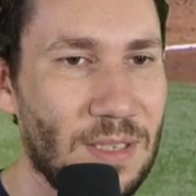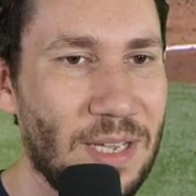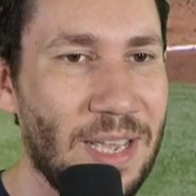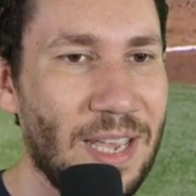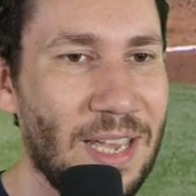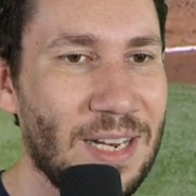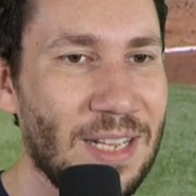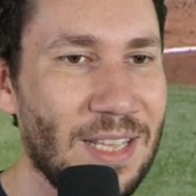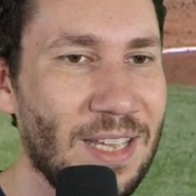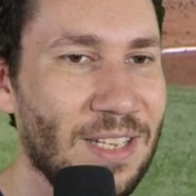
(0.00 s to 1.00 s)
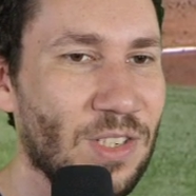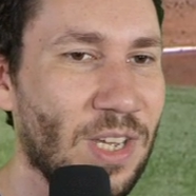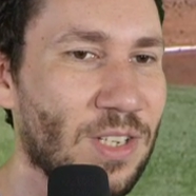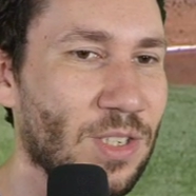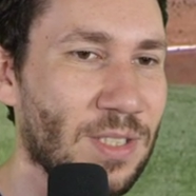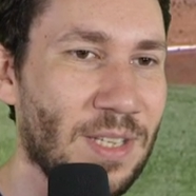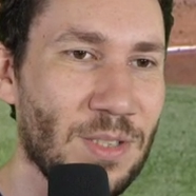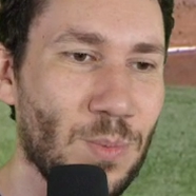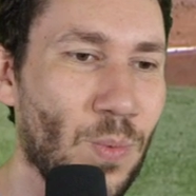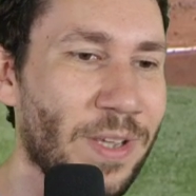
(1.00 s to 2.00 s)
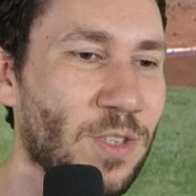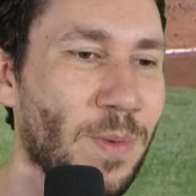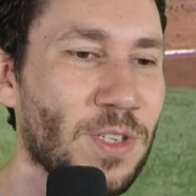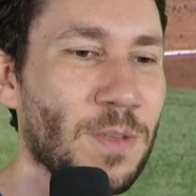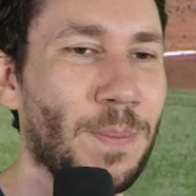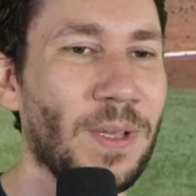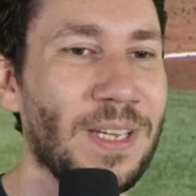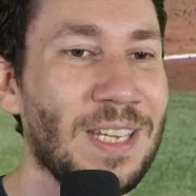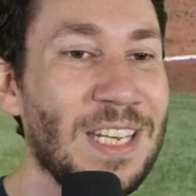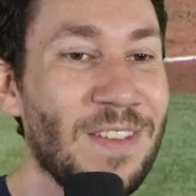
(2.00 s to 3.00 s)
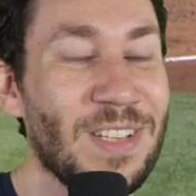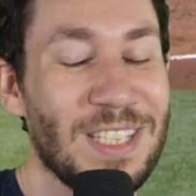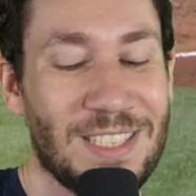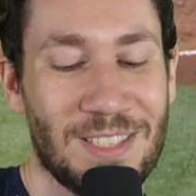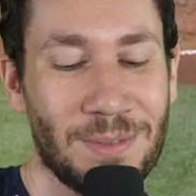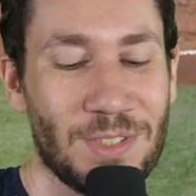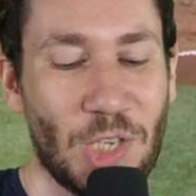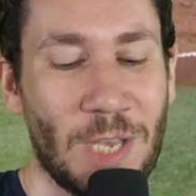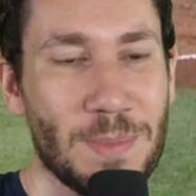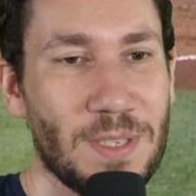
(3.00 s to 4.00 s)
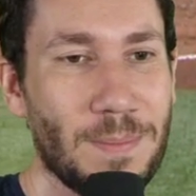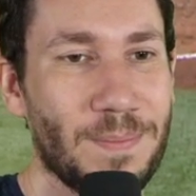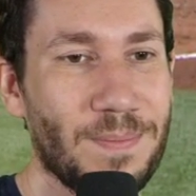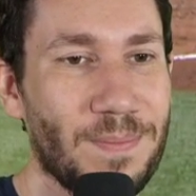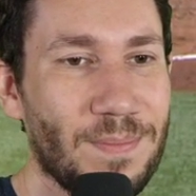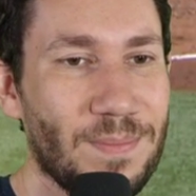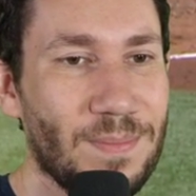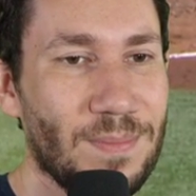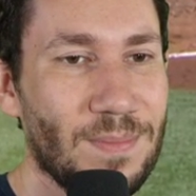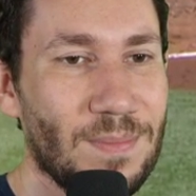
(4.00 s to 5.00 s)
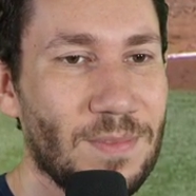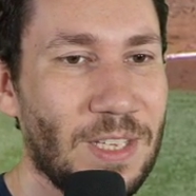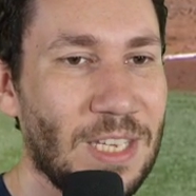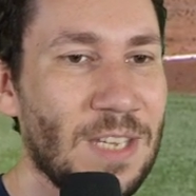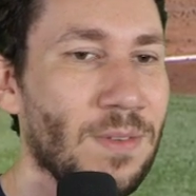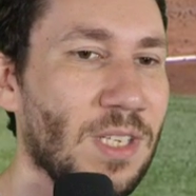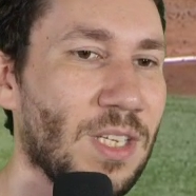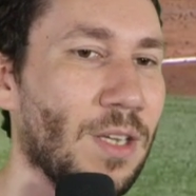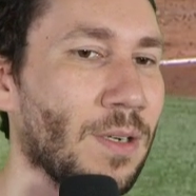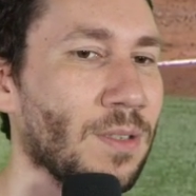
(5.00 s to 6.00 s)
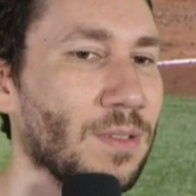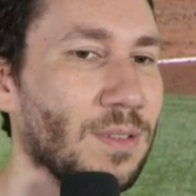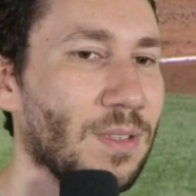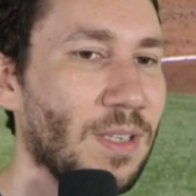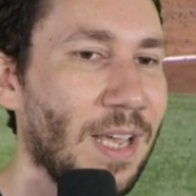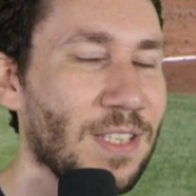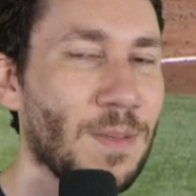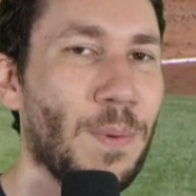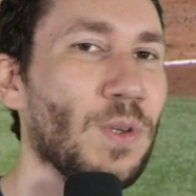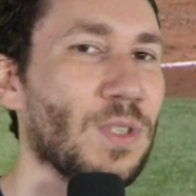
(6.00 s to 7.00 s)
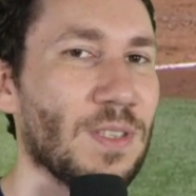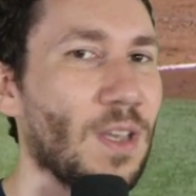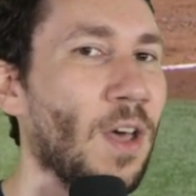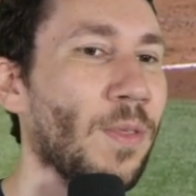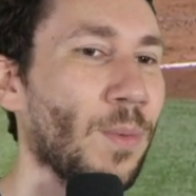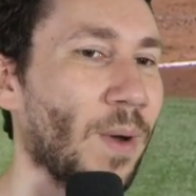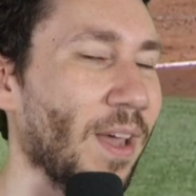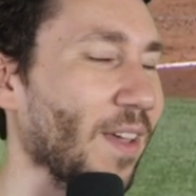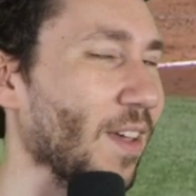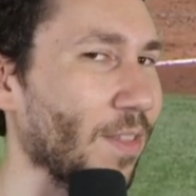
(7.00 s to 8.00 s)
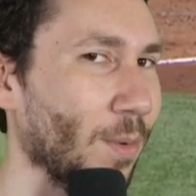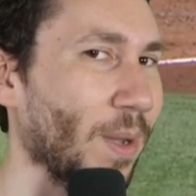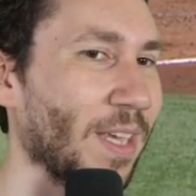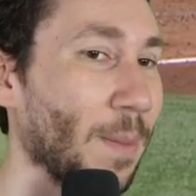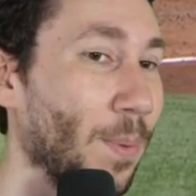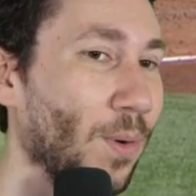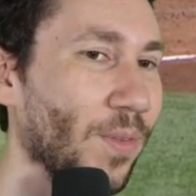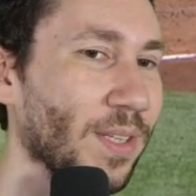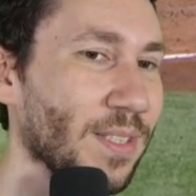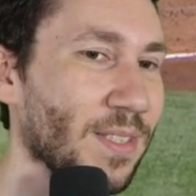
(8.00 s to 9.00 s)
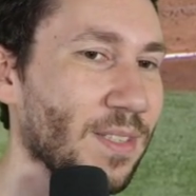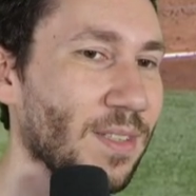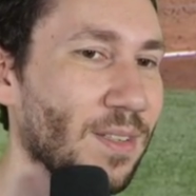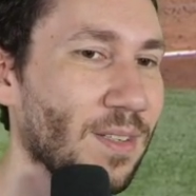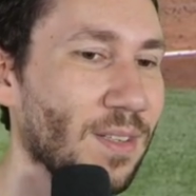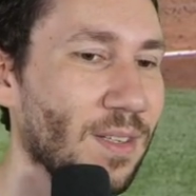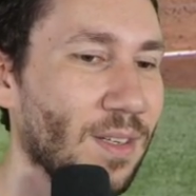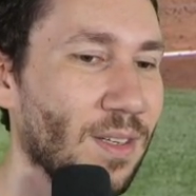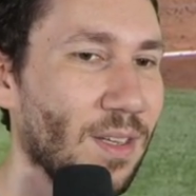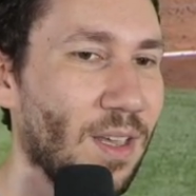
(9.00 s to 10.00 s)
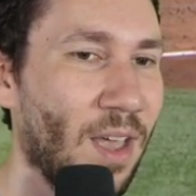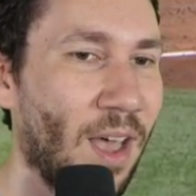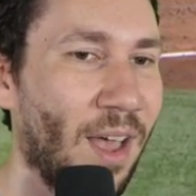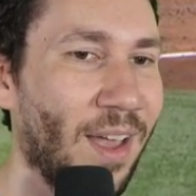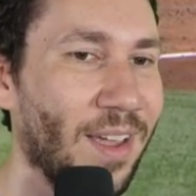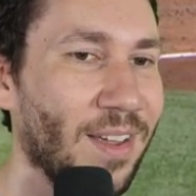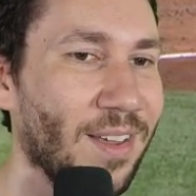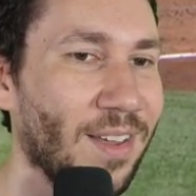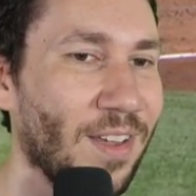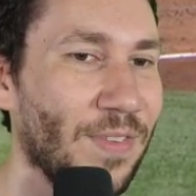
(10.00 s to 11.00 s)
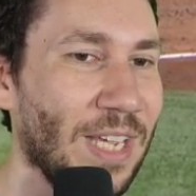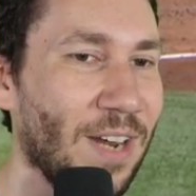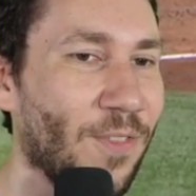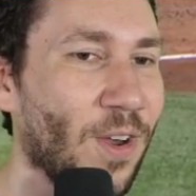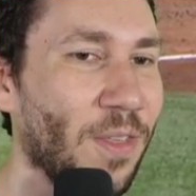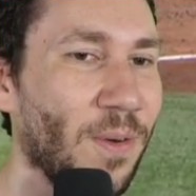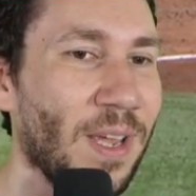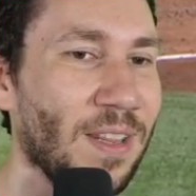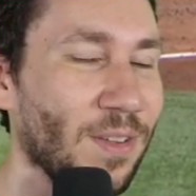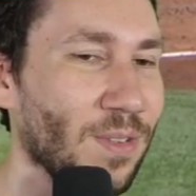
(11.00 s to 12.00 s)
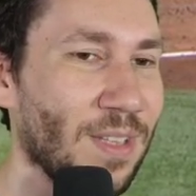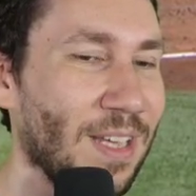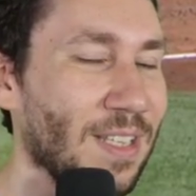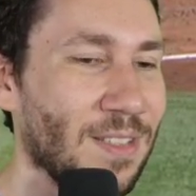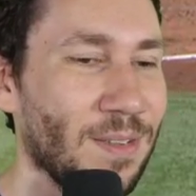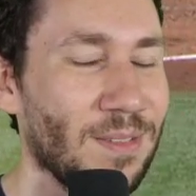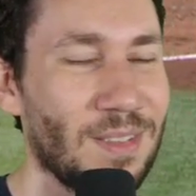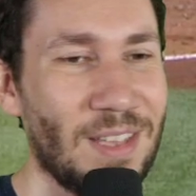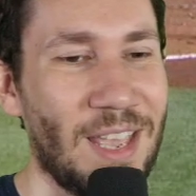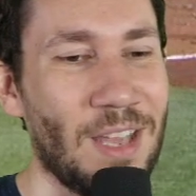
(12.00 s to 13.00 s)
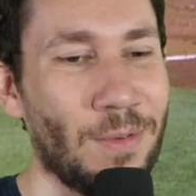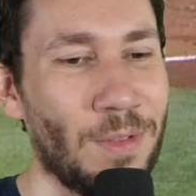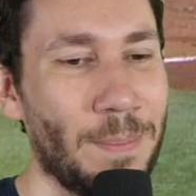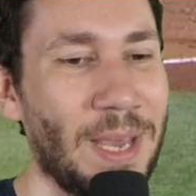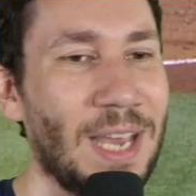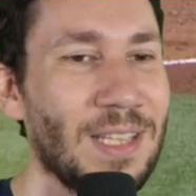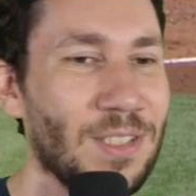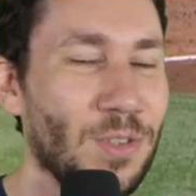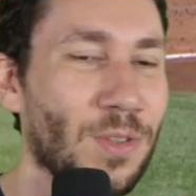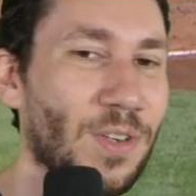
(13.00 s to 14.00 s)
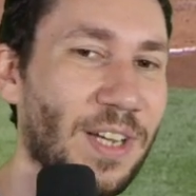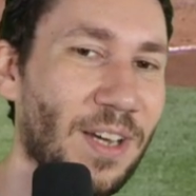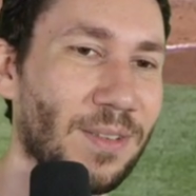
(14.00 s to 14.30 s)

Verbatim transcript: And it, it just gets way too much of the plate. And even he still jams him. Like, even here, he has to push this other way. The other way, he can't pull this. Uh, if you get it farther in, there's that his the, the handle of the bat, that's your third out.